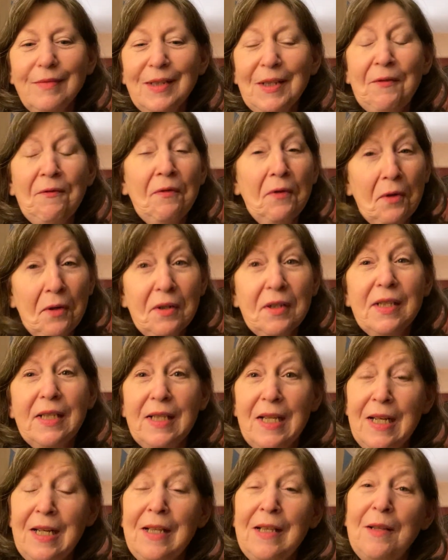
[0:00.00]
First
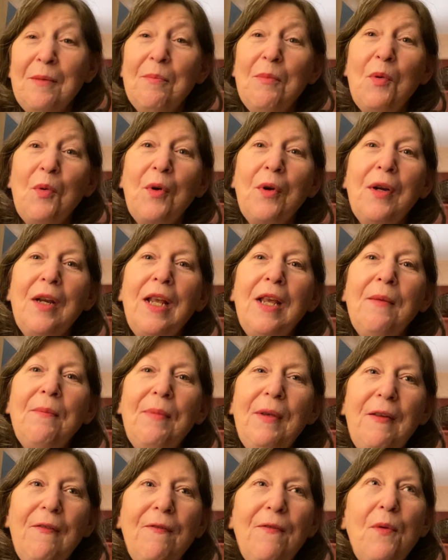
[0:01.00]
thing in the morning
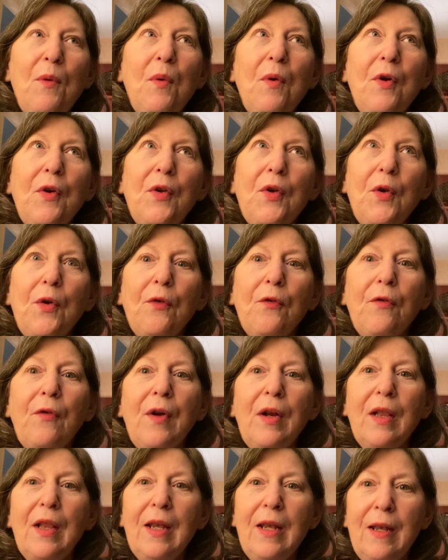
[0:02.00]
before you're
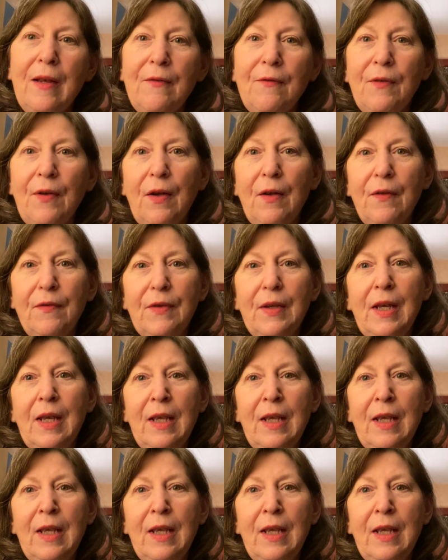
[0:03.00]
really involved